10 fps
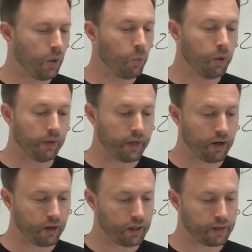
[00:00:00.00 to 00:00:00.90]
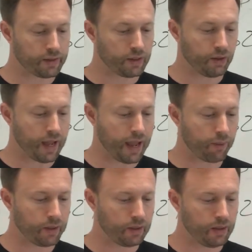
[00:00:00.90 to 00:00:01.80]
Will the haircut still
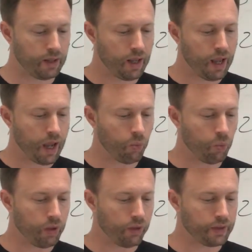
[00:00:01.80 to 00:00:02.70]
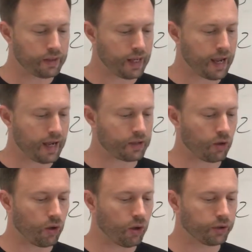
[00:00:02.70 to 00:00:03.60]
happen? And will this tax
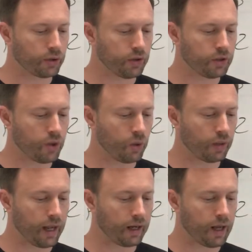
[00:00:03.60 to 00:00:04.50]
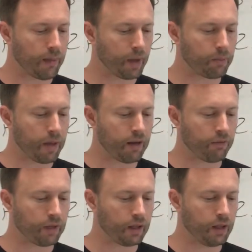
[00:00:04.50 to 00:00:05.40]
alter the total economic
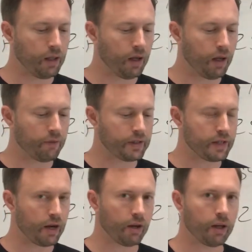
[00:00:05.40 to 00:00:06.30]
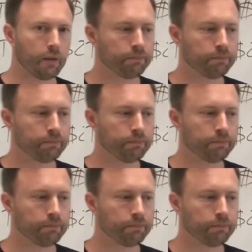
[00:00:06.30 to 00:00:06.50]
benefit of this haircut?